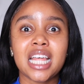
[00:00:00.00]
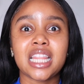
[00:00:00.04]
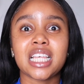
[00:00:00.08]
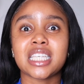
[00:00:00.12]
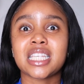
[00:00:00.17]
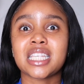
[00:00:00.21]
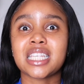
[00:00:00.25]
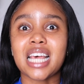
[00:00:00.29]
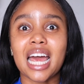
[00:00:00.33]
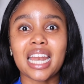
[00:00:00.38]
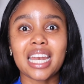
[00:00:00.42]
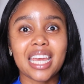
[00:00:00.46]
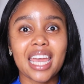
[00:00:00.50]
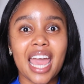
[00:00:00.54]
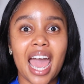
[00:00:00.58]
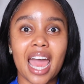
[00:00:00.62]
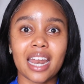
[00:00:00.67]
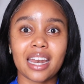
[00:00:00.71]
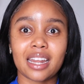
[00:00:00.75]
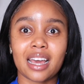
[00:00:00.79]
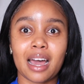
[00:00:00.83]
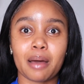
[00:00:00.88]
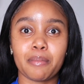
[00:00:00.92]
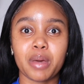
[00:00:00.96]
the sun
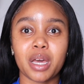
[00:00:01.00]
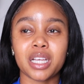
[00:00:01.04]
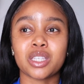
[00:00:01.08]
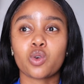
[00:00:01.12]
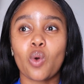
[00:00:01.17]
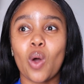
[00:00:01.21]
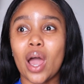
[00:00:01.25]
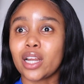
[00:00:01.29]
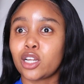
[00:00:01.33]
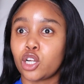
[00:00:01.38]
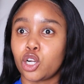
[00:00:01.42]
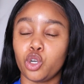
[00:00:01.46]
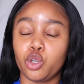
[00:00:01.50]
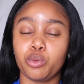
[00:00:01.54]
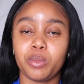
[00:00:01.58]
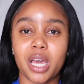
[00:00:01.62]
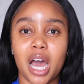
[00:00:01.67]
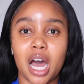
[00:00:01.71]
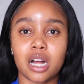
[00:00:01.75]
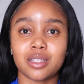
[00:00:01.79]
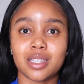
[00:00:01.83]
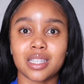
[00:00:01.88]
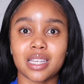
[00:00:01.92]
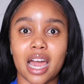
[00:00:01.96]
can come. It's quite gloomy
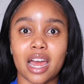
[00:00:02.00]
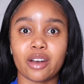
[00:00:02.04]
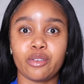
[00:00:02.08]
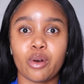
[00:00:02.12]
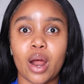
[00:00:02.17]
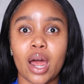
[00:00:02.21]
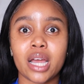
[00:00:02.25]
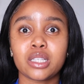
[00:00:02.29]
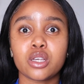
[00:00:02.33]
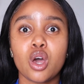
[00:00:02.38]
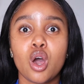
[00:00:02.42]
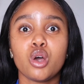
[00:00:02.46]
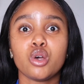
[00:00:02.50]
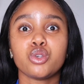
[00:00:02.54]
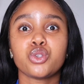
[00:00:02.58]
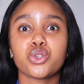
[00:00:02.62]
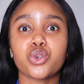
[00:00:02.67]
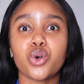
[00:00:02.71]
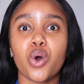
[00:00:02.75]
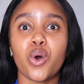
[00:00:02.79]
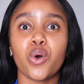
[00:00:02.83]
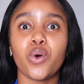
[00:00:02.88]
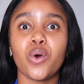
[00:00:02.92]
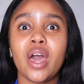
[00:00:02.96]
outside, right?
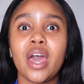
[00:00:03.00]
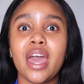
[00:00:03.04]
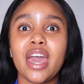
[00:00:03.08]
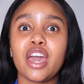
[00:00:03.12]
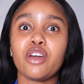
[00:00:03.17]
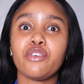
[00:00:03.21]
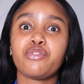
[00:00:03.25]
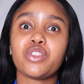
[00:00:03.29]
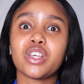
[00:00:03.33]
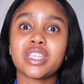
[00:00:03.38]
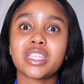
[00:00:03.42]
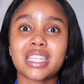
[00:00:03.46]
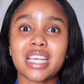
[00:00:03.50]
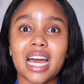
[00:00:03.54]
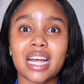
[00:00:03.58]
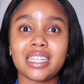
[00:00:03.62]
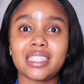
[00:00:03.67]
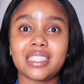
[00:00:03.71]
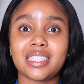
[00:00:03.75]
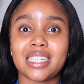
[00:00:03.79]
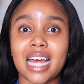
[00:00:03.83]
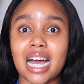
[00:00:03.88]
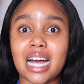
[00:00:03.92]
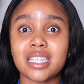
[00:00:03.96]
So if the
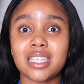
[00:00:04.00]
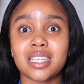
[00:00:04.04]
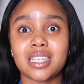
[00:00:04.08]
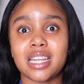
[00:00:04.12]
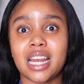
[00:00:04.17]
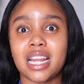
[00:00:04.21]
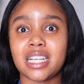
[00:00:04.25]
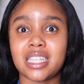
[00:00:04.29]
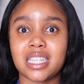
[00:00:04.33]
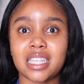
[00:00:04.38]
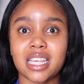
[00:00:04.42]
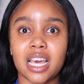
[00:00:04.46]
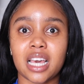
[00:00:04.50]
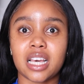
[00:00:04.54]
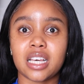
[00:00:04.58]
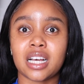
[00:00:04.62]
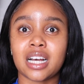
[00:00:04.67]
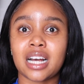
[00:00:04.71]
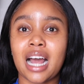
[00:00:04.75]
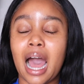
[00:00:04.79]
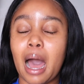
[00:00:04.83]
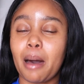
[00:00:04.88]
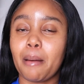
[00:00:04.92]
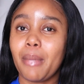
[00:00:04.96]
sun does, let's say,
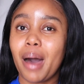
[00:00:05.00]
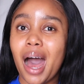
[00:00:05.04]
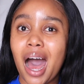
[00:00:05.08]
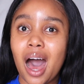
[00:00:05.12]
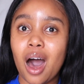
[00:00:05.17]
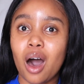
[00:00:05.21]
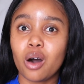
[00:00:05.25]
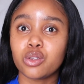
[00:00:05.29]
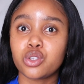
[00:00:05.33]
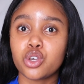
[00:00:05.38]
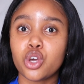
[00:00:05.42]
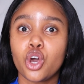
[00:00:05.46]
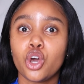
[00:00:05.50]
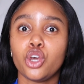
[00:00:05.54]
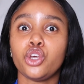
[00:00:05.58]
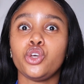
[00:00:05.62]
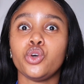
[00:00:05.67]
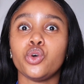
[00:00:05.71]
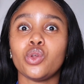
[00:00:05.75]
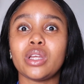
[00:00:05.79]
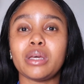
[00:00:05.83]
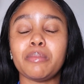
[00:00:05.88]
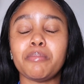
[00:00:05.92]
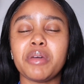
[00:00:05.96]
come out,
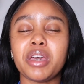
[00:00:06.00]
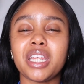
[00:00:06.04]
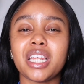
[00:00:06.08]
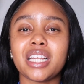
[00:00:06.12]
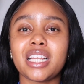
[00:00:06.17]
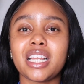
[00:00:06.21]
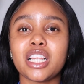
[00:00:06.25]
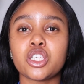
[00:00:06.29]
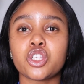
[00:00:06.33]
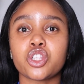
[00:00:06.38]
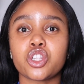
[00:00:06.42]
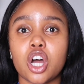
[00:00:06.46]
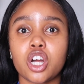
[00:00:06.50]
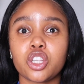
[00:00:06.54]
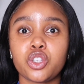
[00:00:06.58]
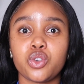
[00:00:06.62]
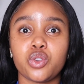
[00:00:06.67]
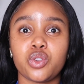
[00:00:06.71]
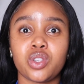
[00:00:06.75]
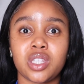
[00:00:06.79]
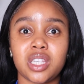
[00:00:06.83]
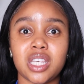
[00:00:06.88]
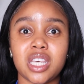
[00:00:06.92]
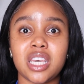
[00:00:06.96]
you'll immediately start to
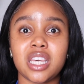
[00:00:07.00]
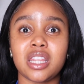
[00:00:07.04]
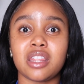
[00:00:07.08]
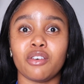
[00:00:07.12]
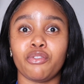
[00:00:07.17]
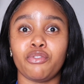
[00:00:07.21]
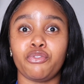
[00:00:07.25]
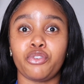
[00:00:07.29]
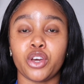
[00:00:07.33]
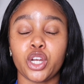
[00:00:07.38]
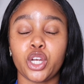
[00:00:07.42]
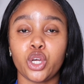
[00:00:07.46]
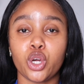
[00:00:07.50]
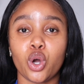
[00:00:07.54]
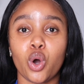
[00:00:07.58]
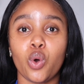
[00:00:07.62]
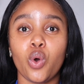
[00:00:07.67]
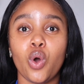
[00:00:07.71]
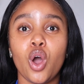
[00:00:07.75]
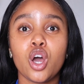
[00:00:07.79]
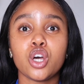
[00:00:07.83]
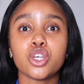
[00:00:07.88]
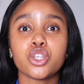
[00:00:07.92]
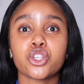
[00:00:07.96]
see the
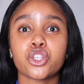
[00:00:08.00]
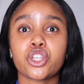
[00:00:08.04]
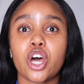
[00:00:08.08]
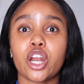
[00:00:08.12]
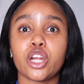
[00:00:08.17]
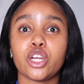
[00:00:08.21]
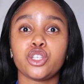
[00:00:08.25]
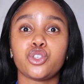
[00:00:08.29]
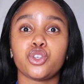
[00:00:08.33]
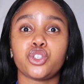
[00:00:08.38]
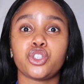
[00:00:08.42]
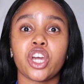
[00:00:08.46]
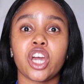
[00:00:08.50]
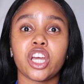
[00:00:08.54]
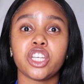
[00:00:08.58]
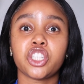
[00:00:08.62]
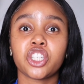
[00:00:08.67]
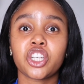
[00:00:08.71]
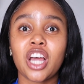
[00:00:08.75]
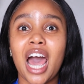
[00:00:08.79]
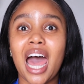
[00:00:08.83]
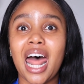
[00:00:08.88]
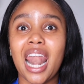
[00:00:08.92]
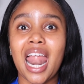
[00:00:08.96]
video starting to change
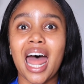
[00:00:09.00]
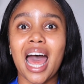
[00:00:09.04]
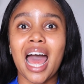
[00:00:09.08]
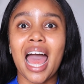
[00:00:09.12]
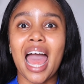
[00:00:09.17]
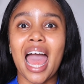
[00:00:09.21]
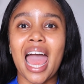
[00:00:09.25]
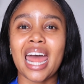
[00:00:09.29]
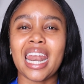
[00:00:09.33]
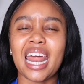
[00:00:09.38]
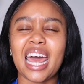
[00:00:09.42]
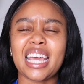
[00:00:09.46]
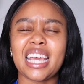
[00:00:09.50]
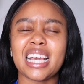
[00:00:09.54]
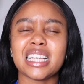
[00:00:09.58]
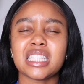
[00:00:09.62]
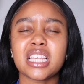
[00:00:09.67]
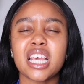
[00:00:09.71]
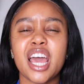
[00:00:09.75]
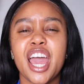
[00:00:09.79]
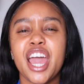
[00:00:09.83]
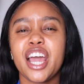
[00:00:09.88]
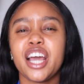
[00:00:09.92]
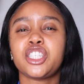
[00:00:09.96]
color. And I guess
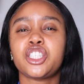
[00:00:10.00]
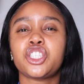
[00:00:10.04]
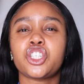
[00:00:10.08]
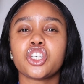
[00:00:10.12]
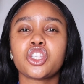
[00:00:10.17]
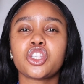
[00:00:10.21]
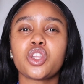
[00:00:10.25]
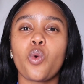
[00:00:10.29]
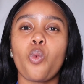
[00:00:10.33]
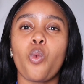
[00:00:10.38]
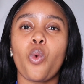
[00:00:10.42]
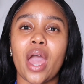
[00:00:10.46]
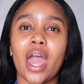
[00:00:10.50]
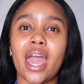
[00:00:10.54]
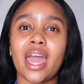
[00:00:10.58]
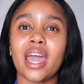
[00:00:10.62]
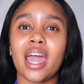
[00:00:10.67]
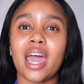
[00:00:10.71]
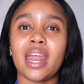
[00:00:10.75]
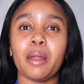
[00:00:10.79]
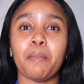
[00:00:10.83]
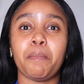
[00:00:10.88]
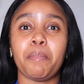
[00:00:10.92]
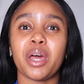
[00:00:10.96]
it's just a way
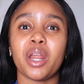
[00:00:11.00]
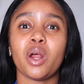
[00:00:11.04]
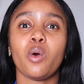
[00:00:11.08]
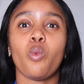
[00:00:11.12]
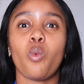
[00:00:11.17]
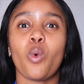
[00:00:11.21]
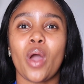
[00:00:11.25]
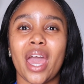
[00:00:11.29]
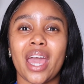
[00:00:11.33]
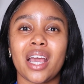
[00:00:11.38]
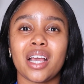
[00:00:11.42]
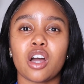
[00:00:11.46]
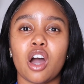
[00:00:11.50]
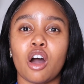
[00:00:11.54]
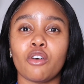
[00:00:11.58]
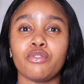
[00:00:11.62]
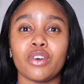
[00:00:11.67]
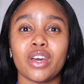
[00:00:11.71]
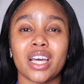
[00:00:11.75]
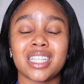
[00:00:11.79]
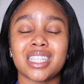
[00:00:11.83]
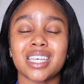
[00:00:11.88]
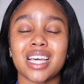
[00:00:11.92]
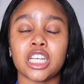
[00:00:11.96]
and a better way of
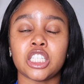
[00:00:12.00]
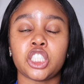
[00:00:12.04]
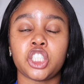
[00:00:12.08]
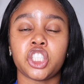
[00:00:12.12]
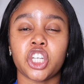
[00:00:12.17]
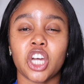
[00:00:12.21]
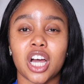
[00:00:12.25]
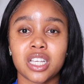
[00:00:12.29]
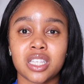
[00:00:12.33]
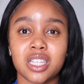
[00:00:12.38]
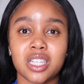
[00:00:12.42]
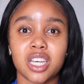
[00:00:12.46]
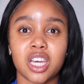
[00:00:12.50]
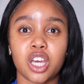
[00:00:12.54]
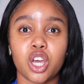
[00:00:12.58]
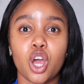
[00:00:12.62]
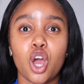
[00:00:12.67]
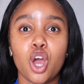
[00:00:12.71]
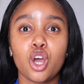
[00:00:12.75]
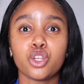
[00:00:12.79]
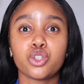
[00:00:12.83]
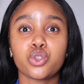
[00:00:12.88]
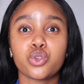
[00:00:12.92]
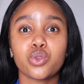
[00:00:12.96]
it adjusting
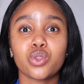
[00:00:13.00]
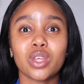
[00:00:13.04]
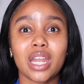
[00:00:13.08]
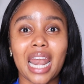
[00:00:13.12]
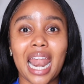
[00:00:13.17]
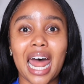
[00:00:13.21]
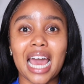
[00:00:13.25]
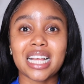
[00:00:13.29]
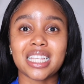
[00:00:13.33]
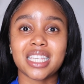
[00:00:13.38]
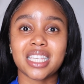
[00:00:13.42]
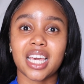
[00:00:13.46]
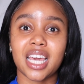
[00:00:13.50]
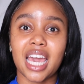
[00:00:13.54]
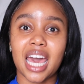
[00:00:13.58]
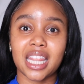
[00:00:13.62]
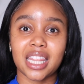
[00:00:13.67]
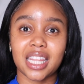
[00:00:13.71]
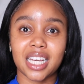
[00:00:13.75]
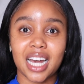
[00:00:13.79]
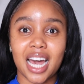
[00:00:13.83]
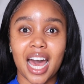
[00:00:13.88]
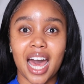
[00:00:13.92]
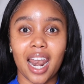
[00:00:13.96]
to the lighting and
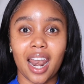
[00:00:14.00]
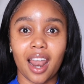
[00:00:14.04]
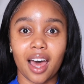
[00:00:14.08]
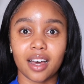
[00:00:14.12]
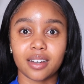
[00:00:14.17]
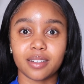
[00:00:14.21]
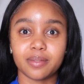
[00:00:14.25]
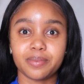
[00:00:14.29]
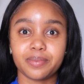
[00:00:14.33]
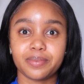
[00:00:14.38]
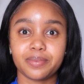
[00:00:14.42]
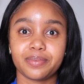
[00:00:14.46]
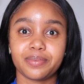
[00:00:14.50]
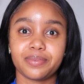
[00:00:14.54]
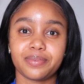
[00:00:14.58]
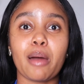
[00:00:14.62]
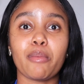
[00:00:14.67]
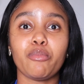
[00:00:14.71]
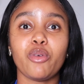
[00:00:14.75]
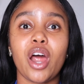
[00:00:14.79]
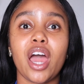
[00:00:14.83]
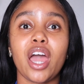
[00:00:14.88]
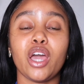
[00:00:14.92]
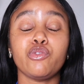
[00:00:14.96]
the color.
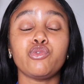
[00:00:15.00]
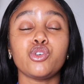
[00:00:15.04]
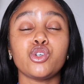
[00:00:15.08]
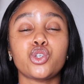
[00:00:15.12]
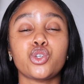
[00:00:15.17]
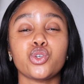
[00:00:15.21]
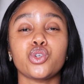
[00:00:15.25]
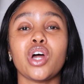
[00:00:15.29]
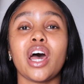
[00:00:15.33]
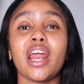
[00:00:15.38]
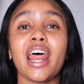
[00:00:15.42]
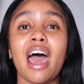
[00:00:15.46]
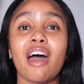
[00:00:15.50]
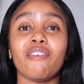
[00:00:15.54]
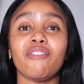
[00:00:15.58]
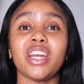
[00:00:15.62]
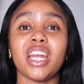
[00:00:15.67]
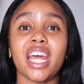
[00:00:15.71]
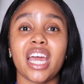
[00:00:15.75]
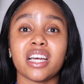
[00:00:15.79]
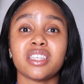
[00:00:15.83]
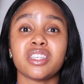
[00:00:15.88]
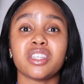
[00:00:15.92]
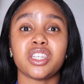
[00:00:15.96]
camera if you do not have an
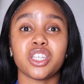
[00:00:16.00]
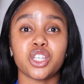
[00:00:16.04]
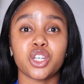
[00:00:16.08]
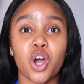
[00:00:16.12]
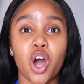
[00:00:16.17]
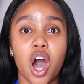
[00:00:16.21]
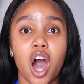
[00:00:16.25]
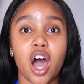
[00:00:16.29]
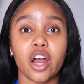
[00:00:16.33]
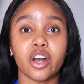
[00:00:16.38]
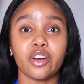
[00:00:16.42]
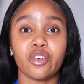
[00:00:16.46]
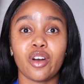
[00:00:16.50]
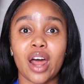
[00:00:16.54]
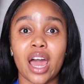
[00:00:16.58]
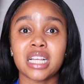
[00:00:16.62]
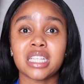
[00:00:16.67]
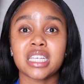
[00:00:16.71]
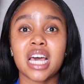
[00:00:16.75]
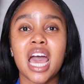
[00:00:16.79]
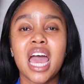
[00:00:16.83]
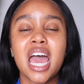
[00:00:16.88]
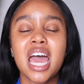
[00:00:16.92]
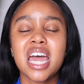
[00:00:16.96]
SD card, right?
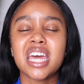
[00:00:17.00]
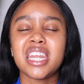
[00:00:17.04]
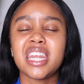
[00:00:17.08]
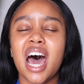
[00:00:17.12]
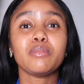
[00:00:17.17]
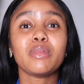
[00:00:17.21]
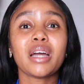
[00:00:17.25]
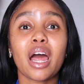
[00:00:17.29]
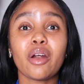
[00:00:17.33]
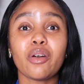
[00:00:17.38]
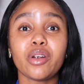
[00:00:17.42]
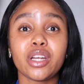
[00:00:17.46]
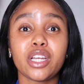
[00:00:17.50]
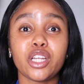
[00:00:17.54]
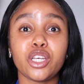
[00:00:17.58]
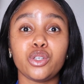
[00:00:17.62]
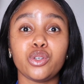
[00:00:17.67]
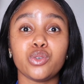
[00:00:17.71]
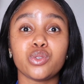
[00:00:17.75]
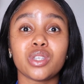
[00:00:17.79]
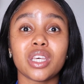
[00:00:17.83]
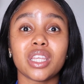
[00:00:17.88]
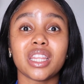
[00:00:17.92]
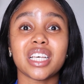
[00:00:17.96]
Now I'm currently
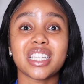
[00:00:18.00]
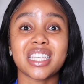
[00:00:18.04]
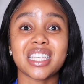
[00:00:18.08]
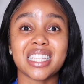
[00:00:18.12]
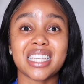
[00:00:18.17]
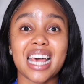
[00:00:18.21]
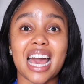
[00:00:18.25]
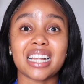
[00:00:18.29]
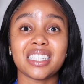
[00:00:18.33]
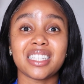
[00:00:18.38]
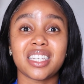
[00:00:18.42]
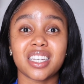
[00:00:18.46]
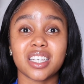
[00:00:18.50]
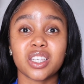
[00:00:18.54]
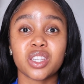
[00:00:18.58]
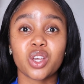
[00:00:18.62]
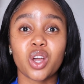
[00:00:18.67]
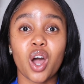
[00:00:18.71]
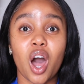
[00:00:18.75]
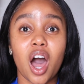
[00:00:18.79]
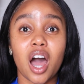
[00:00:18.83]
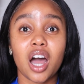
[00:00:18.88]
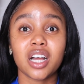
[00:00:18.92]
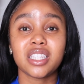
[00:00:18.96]
using the SanDisk
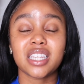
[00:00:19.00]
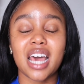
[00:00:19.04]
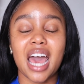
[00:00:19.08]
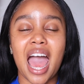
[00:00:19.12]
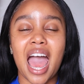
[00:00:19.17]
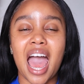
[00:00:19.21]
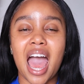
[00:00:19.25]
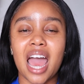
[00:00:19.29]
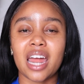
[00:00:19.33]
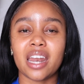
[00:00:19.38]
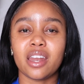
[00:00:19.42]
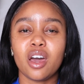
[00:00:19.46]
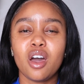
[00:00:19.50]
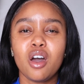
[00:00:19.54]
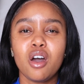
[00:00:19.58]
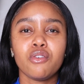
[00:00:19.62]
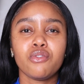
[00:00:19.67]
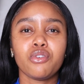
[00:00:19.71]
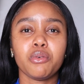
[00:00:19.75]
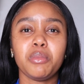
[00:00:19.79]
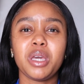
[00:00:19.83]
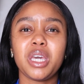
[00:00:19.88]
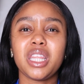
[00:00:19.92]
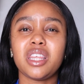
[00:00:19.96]
cards, and
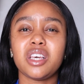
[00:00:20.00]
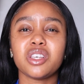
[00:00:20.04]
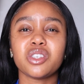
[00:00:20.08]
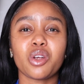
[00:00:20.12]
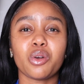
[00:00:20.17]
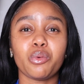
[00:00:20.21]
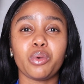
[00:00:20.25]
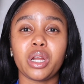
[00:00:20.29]
for me these are